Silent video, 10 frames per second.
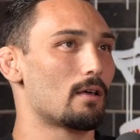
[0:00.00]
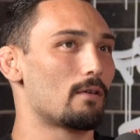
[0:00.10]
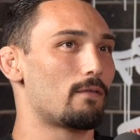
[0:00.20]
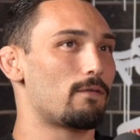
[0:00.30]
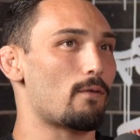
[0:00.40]

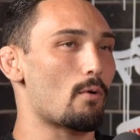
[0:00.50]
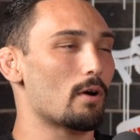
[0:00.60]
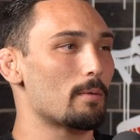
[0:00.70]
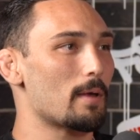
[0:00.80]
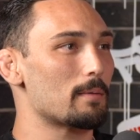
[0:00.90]

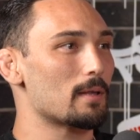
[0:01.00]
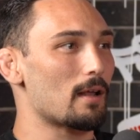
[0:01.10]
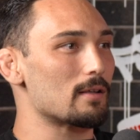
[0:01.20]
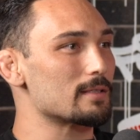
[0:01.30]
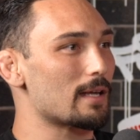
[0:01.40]
4 maybe that
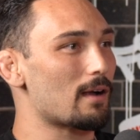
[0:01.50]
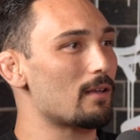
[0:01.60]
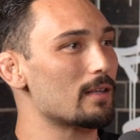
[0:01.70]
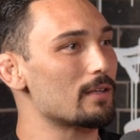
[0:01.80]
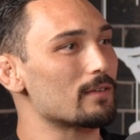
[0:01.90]
I was like,
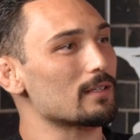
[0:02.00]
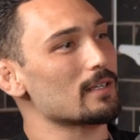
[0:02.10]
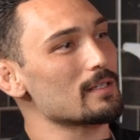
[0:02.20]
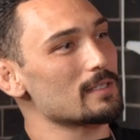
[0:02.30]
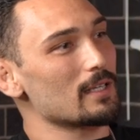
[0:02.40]
I'll even
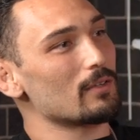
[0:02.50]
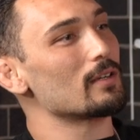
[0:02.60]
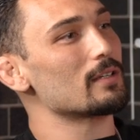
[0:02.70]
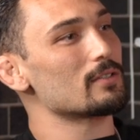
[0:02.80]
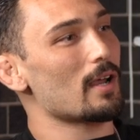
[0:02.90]
continue
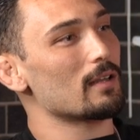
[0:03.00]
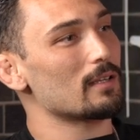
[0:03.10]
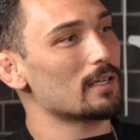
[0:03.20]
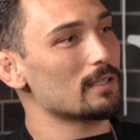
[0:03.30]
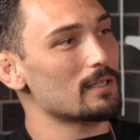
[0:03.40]
to try to
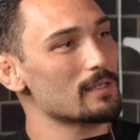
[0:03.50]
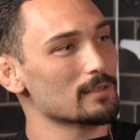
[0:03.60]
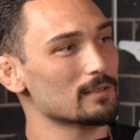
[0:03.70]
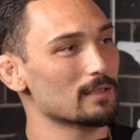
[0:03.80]
look at this.